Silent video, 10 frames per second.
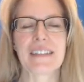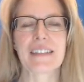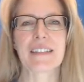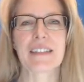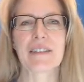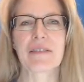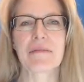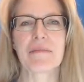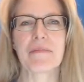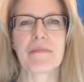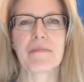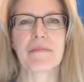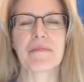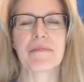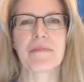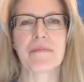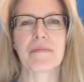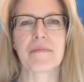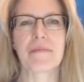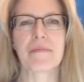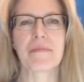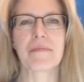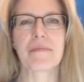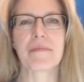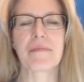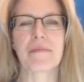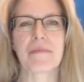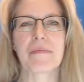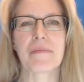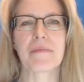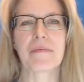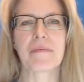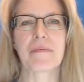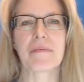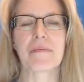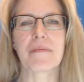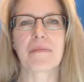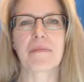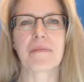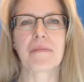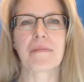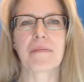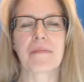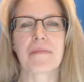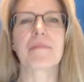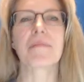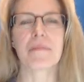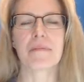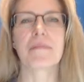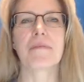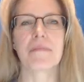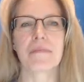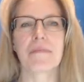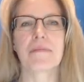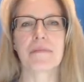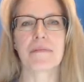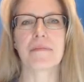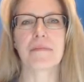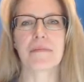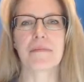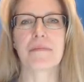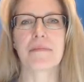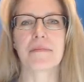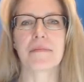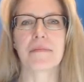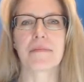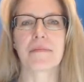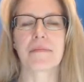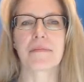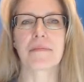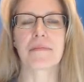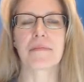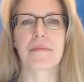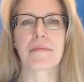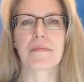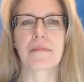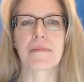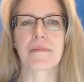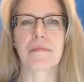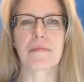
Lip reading: No words are spoken by the person on screen.